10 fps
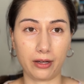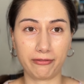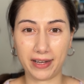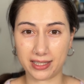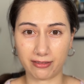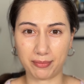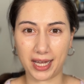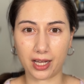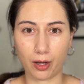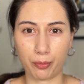face of
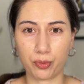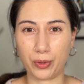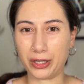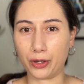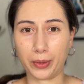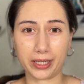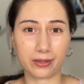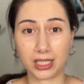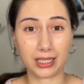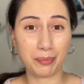makeup when you're going
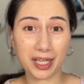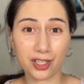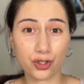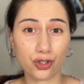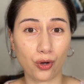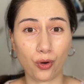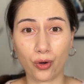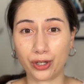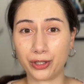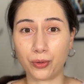to the beach
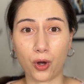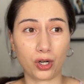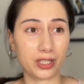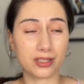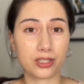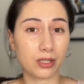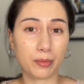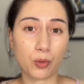or you're on a summer